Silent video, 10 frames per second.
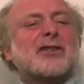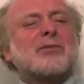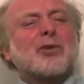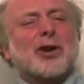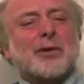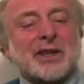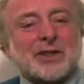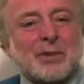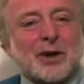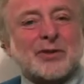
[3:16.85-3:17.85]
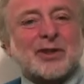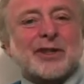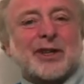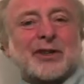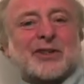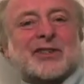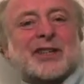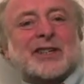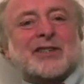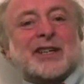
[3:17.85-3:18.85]
The more you expose your learners to
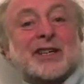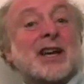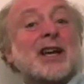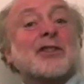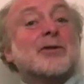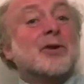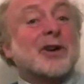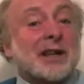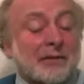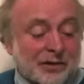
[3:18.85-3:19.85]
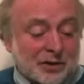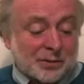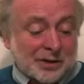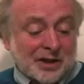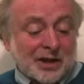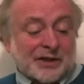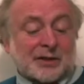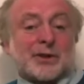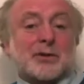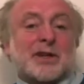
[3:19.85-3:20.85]
listening, the more comfortable
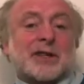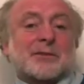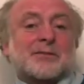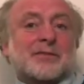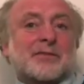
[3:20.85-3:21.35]
they'll be with it.